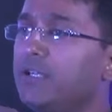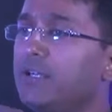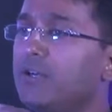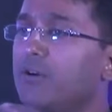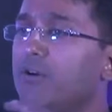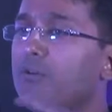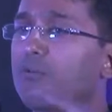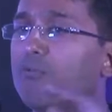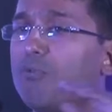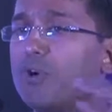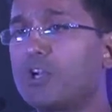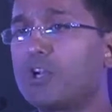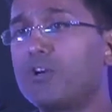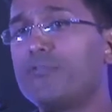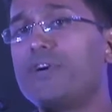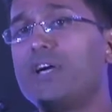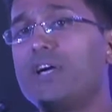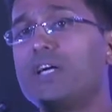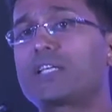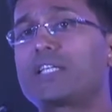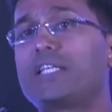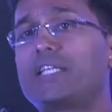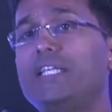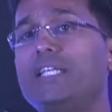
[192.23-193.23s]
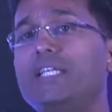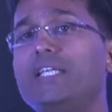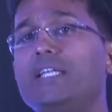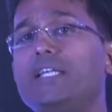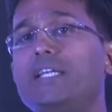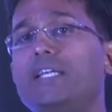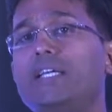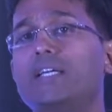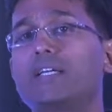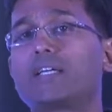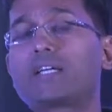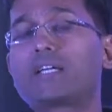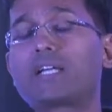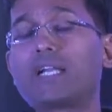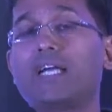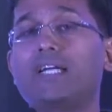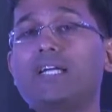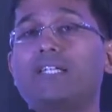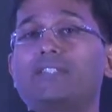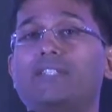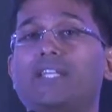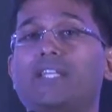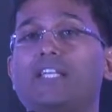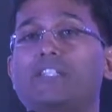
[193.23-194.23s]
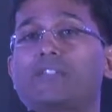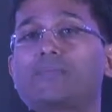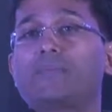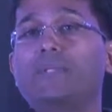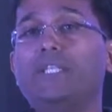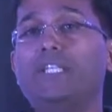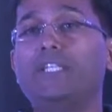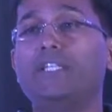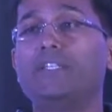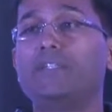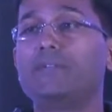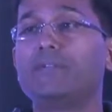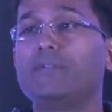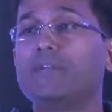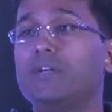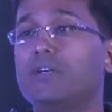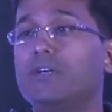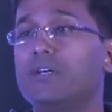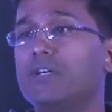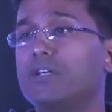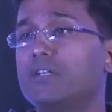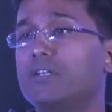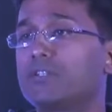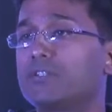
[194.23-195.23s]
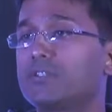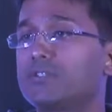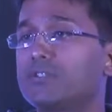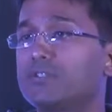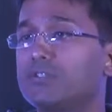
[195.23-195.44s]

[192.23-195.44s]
One of our key clients has been a